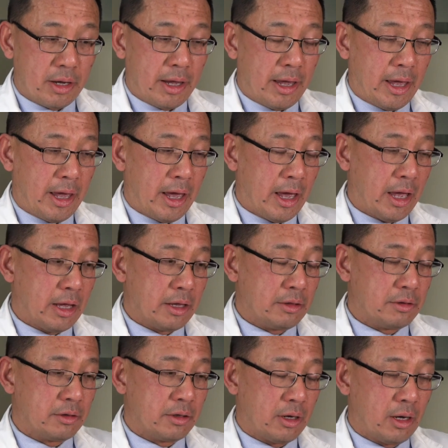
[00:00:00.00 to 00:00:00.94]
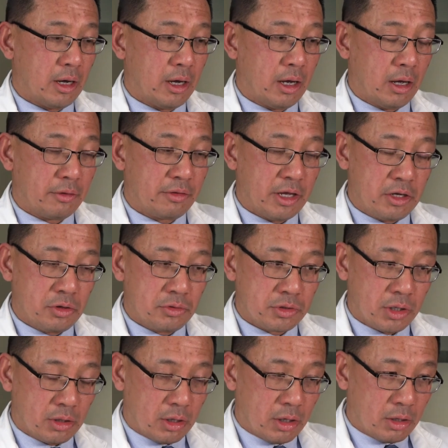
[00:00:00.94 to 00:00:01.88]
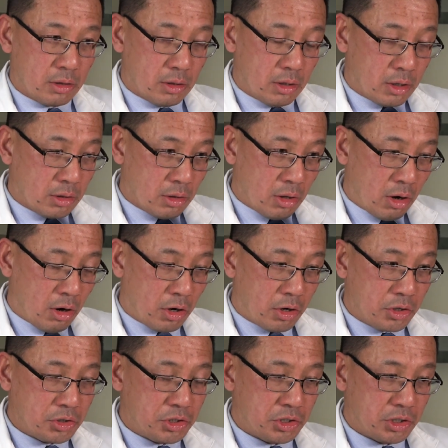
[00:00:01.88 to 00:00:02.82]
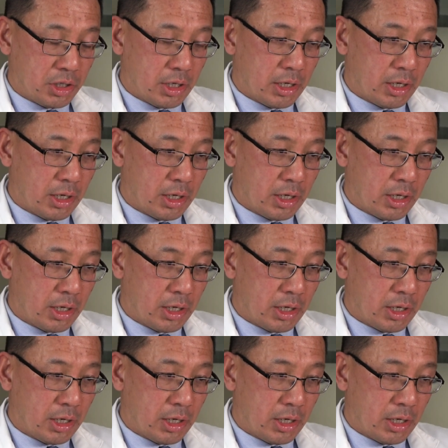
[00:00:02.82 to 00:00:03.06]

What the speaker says: and they use a large